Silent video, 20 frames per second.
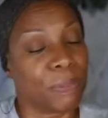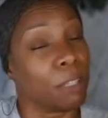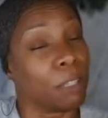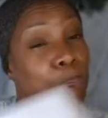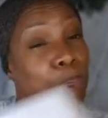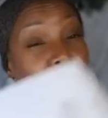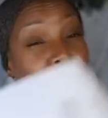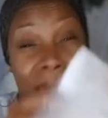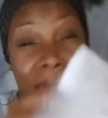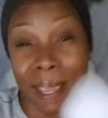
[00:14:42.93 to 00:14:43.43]

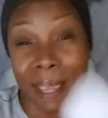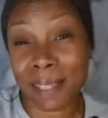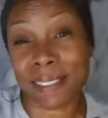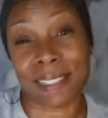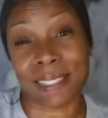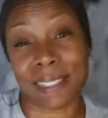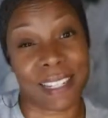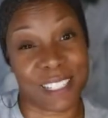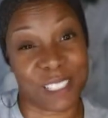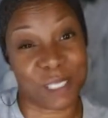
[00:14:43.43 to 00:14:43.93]
pack as
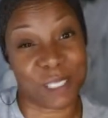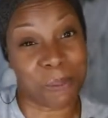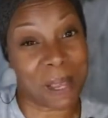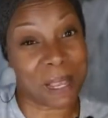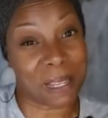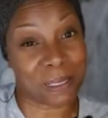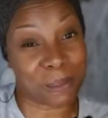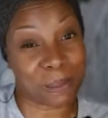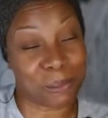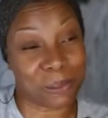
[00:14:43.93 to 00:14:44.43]
light as
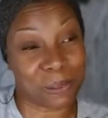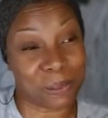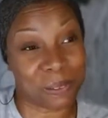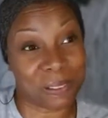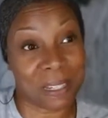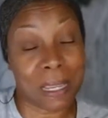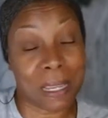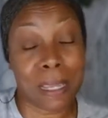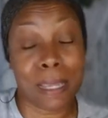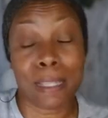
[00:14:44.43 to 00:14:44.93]
possible.
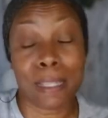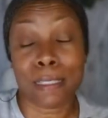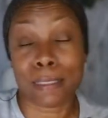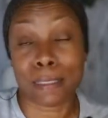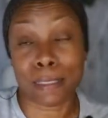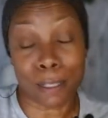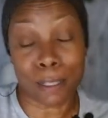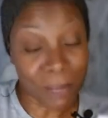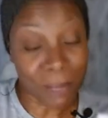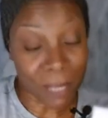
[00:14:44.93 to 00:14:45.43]

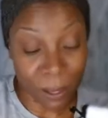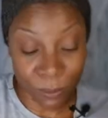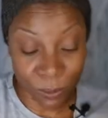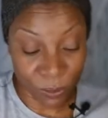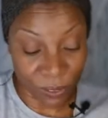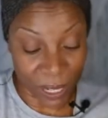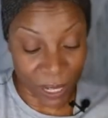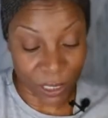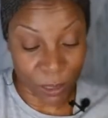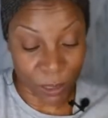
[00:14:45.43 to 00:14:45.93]
Sometimes
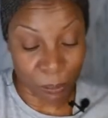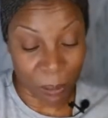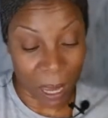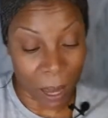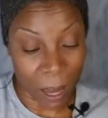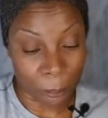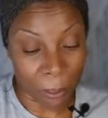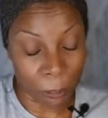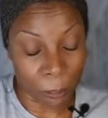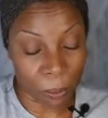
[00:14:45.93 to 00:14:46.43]
flights
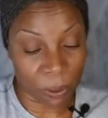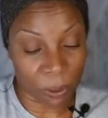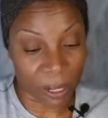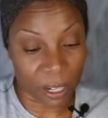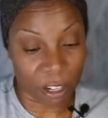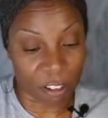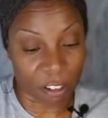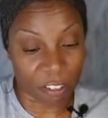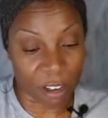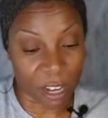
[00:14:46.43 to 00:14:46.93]
pop up on
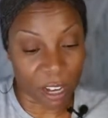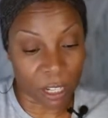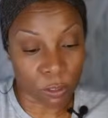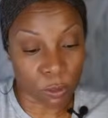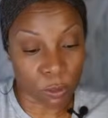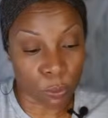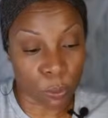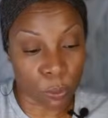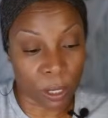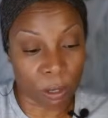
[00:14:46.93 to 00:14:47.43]
aircraft
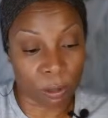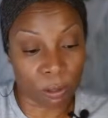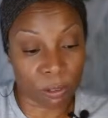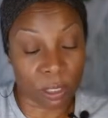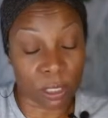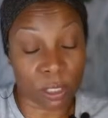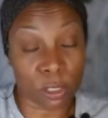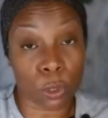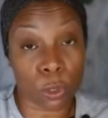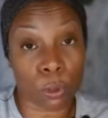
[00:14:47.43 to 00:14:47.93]
where the
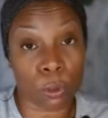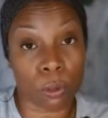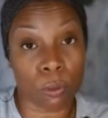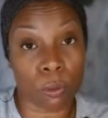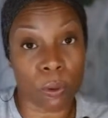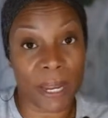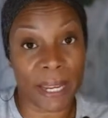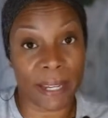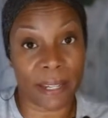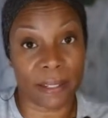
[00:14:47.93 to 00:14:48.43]
total
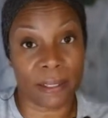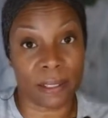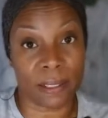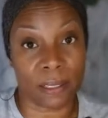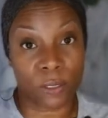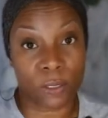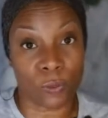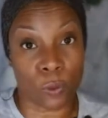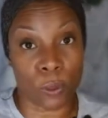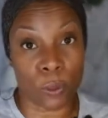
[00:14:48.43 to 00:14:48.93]
weight is
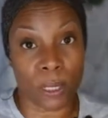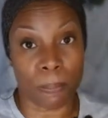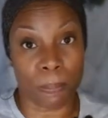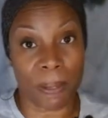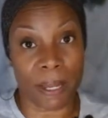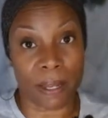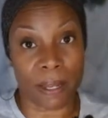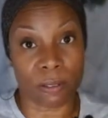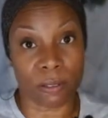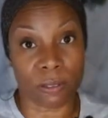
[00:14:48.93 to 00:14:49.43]
40
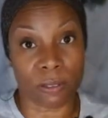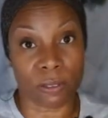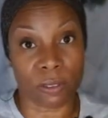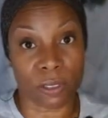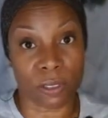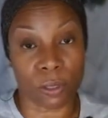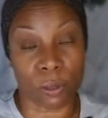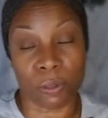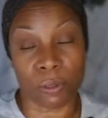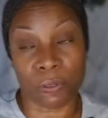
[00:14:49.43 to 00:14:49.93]
pounds.
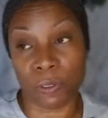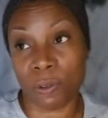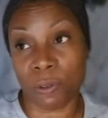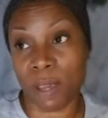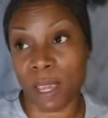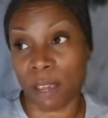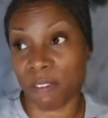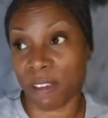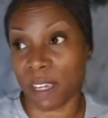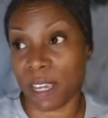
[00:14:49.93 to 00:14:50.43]
So if you
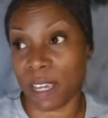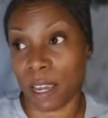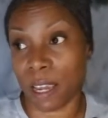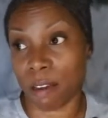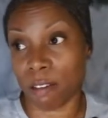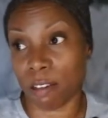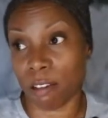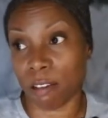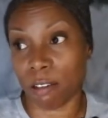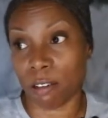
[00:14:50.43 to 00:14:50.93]
have a
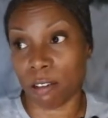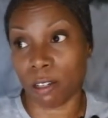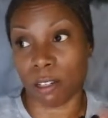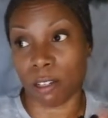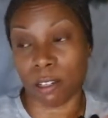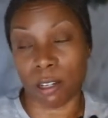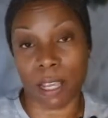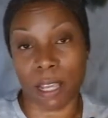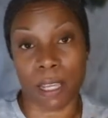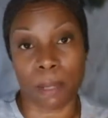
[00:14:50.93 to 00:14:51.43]
carry-on and
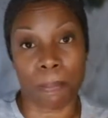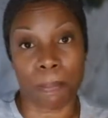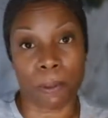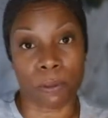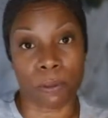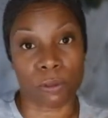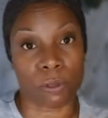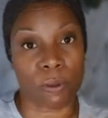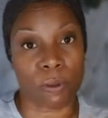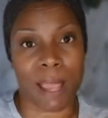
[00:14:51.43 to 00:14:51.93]
a light
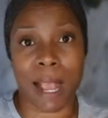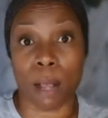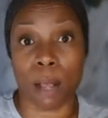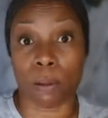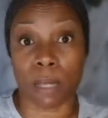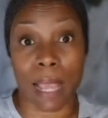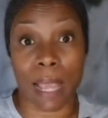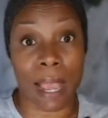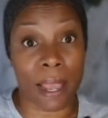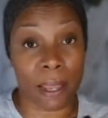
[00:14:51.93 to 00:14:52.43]
personal
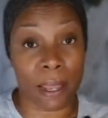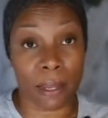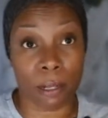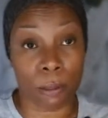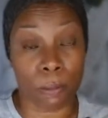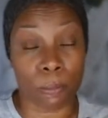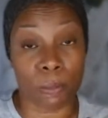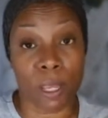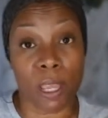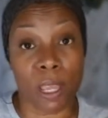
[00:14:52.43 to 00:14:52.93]

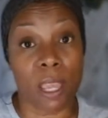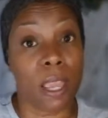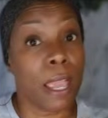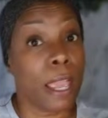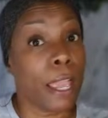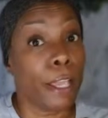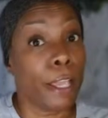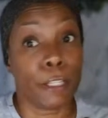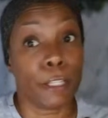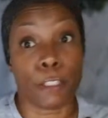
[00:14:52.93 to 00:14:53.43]
item,
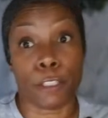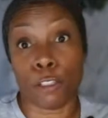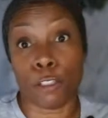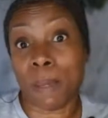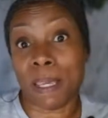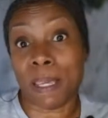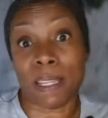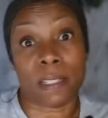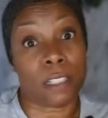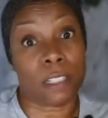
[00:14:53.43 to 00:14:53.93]
you may
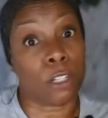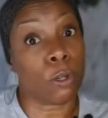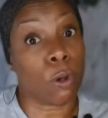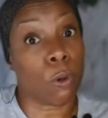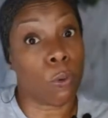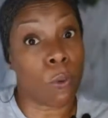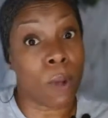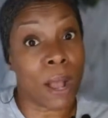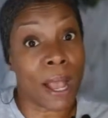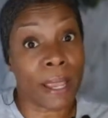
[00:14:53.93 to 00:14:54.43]
get to go to
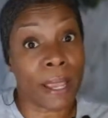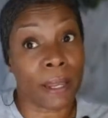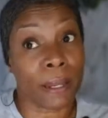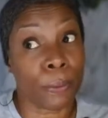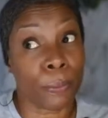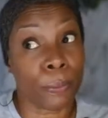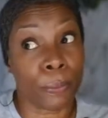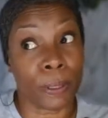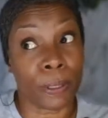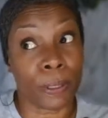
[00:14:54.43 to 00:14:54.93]
Hawaii
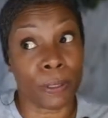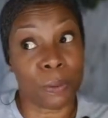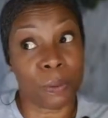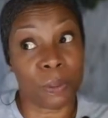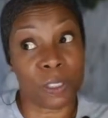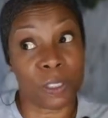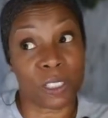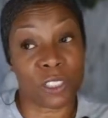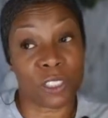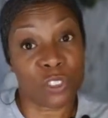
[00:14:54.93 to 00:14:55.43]
where you were
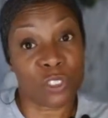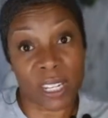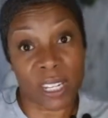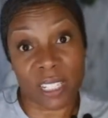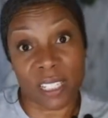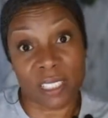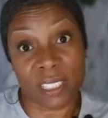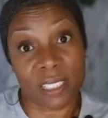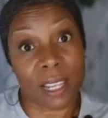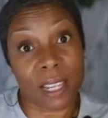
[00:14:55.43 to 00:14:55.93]
just trying to
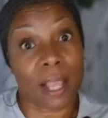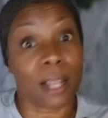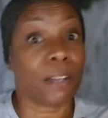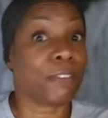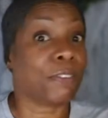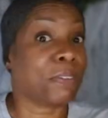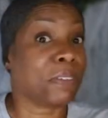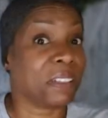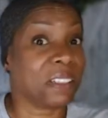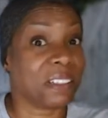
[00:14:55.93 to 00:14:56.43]
get to
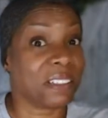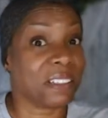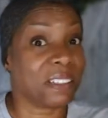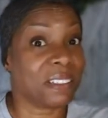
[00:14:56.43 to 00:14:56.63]
California.